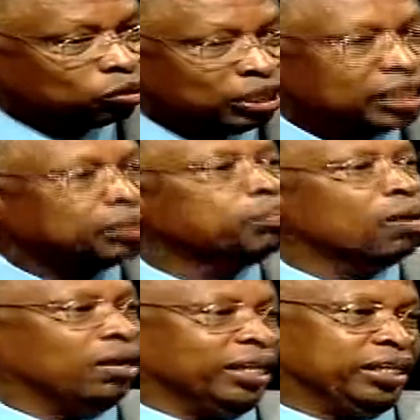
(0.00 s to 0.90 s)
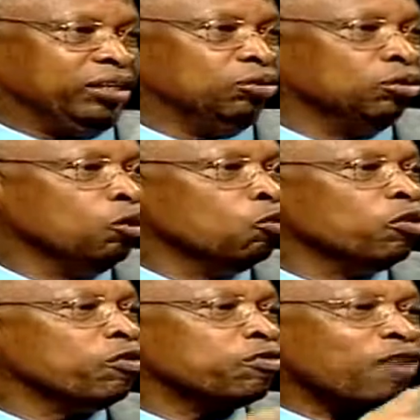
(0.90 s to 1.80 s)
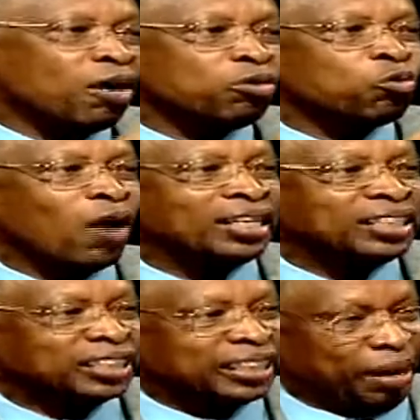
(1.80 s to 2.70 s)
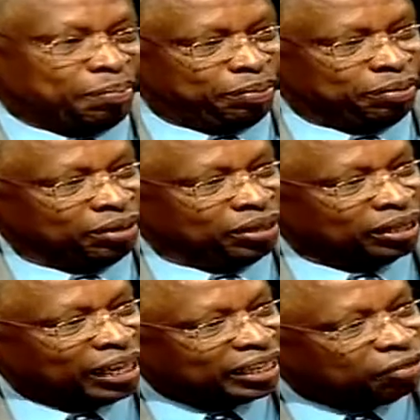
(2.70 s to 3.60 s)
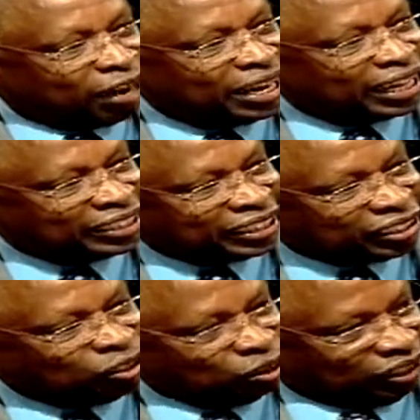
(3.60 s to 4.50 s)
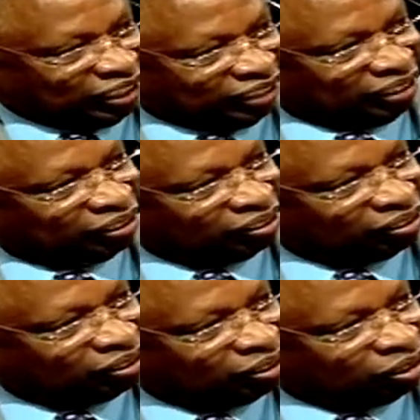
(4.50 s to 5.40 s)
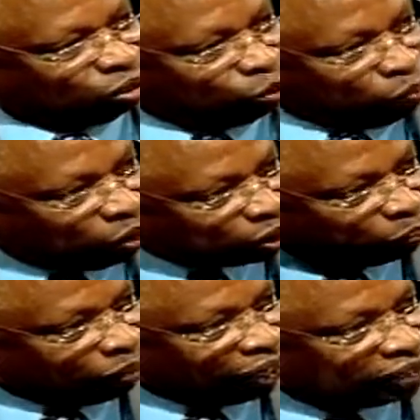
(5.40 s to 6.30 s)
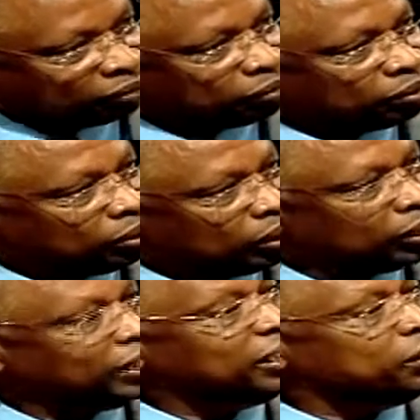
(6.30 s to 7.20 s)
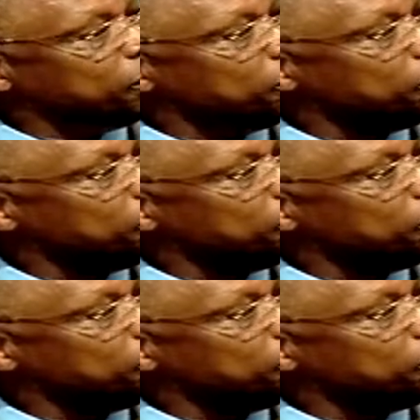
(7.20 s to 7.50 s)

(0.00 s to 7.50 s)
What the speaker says: this molecule, we found one step that the virus is using to multiply in